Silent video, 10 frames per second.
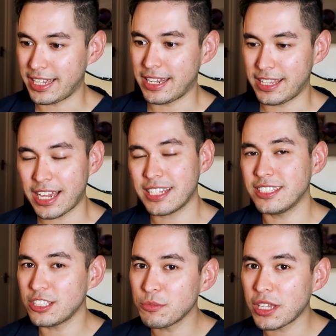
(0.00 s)
again, that can
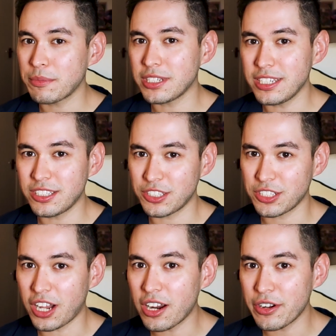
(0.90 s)
sometimes lead to
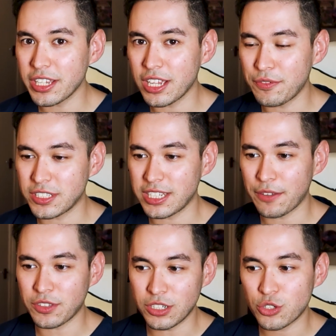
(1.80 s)
scarring if it's
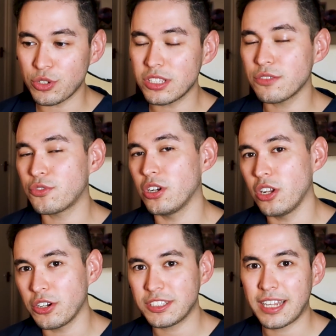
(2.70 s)
left untreated for a
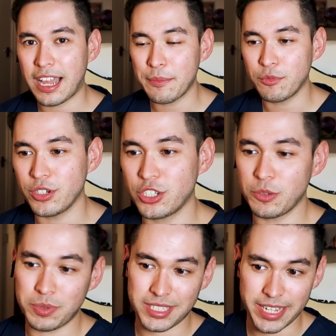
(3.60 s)
long time, which
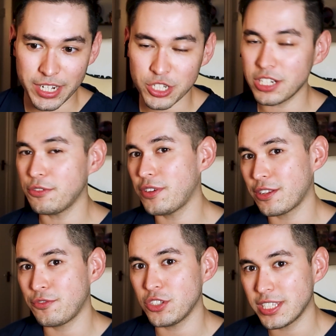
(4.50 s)
could potentially
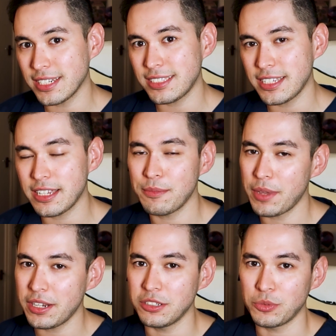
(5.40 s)
affect fertility in
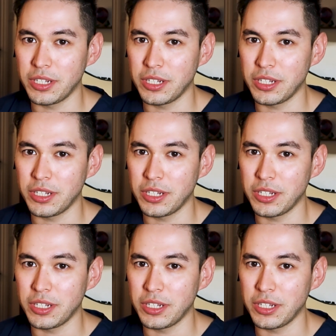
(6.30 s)
men as